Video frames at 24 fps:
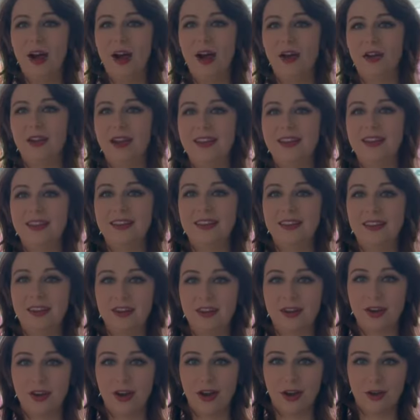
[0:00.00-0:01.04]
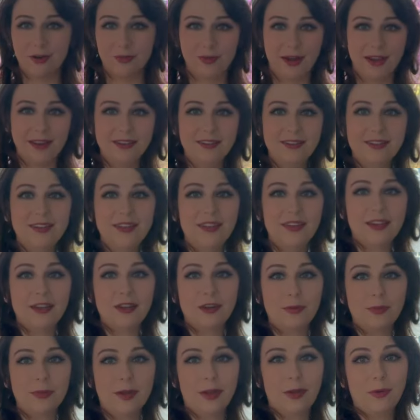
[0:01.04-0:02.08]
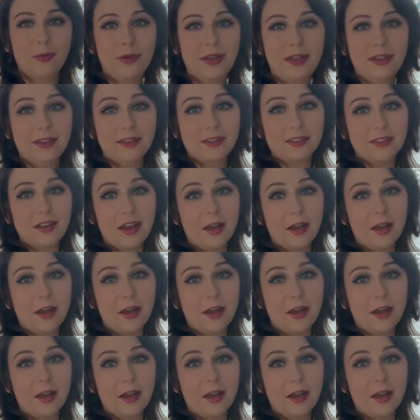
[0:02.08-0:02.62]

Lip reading: All right, here are my Tinkerbell wings.